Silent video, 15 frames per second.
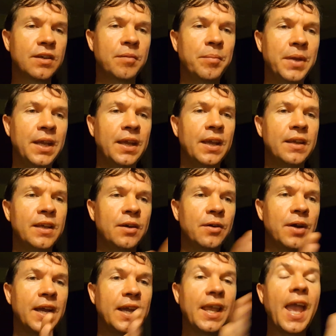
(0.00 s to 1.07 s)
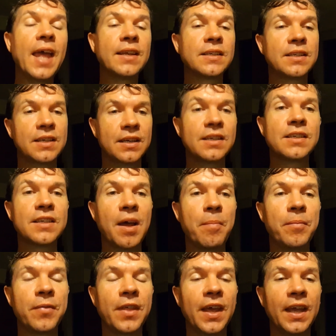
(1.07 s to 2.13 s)
to be, against
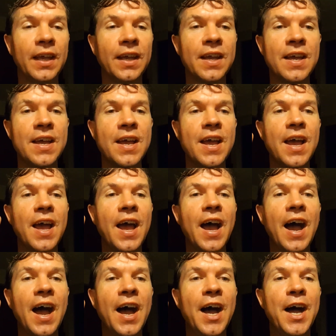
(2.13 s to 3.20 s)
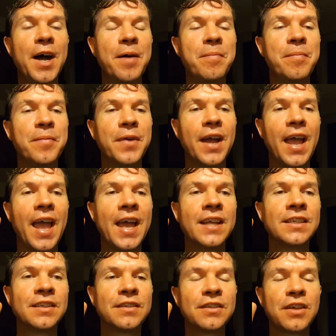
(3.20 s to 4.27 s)
something.
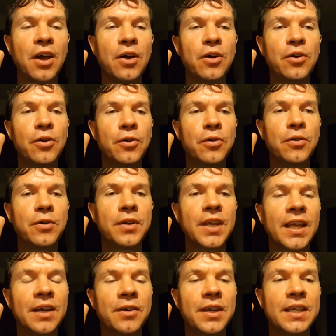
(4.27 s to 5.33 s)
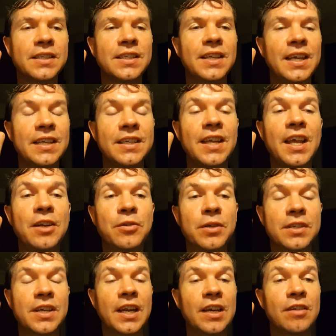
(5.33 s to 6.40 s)
And so, it's
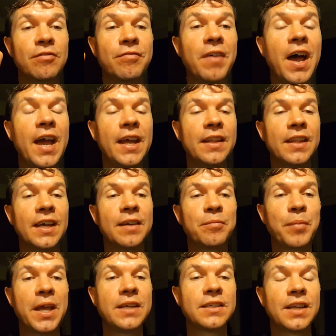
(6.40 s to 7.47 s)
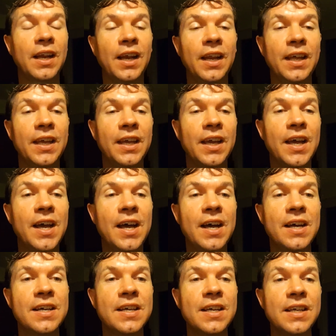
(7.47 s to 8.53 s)
interesting to find that basically
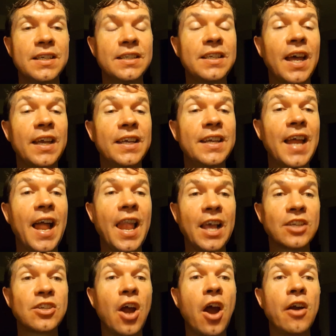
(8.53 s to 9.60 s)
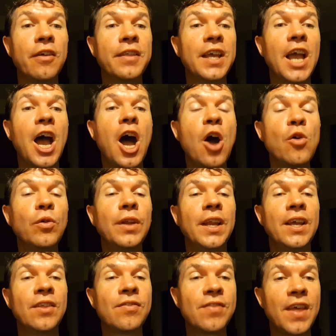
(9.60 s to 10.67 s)
psychedelics are the
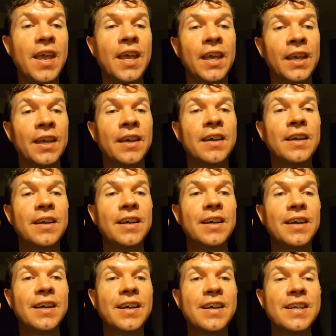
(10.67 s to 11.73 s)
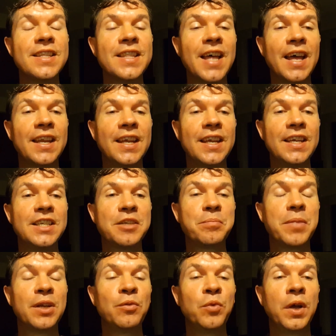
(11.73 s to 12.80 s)
only thing that he's
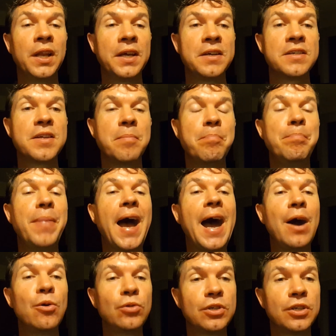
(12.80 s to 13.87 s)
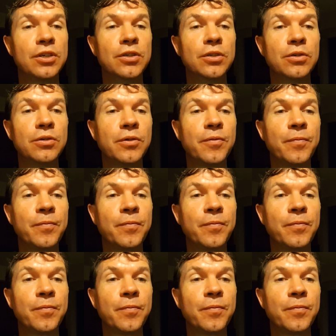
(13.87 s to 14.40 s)
been willing to bow to,